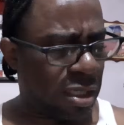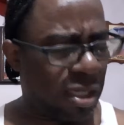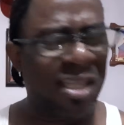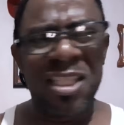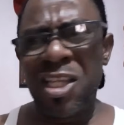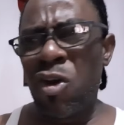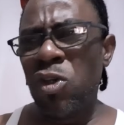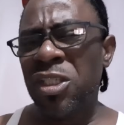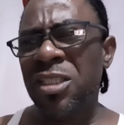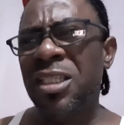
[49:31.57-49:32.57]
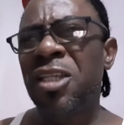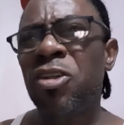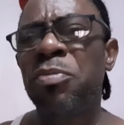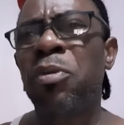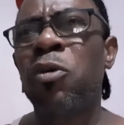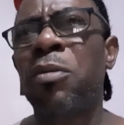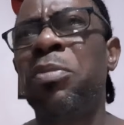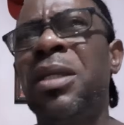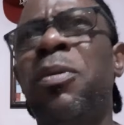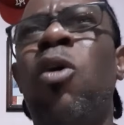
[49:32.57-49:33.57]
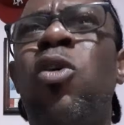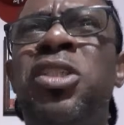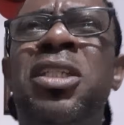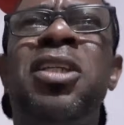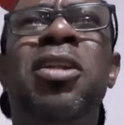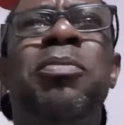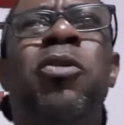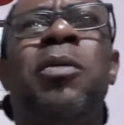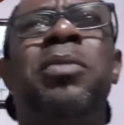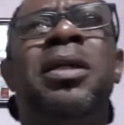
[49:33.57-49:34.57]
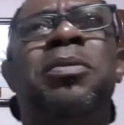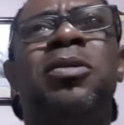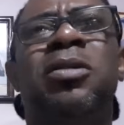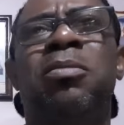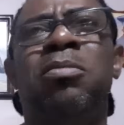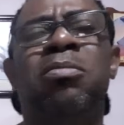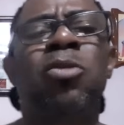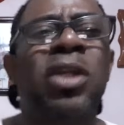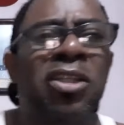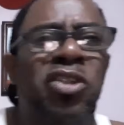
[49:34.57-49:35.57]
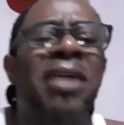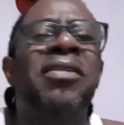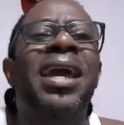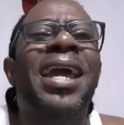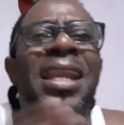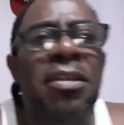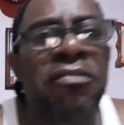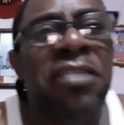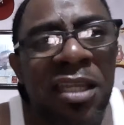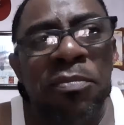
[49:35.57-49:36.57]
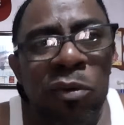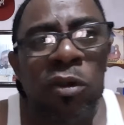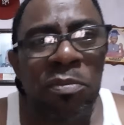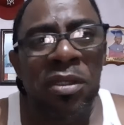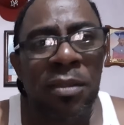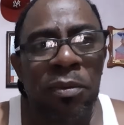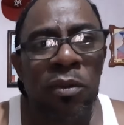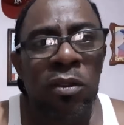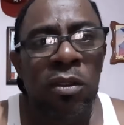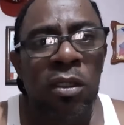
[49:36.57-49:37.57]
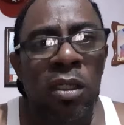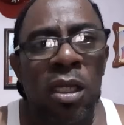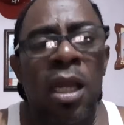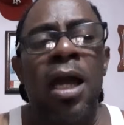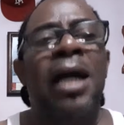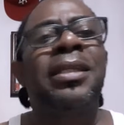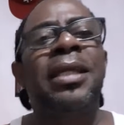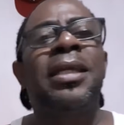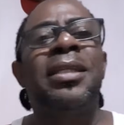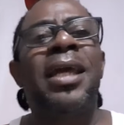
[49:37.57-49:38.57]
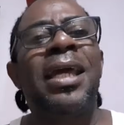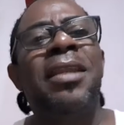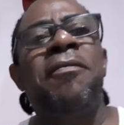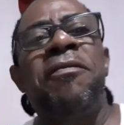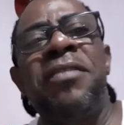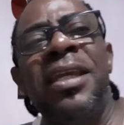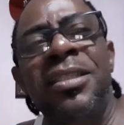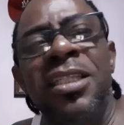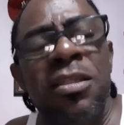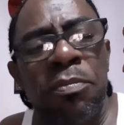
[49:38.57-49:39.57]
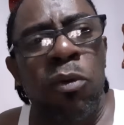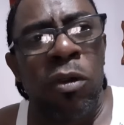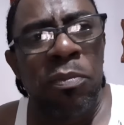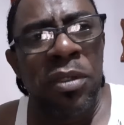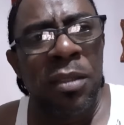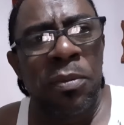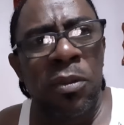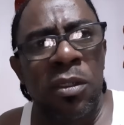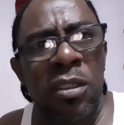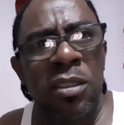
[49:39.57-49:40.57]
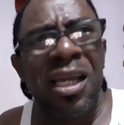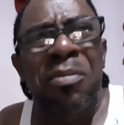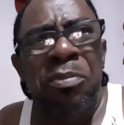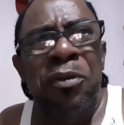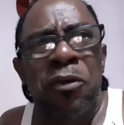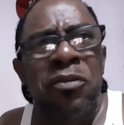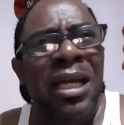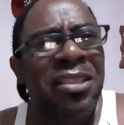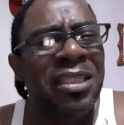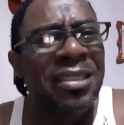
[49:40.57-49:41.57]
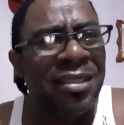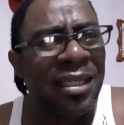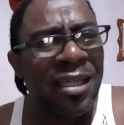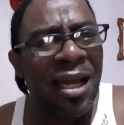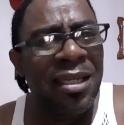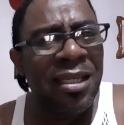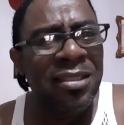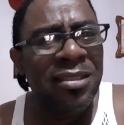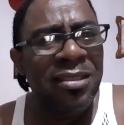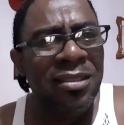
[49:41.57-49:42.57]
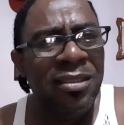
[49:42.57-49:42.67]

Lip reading: You see how she deal with poor people. How she deal with poor people. More than try to elevate poor people. And in elevating poor people, that prove that she's not honest.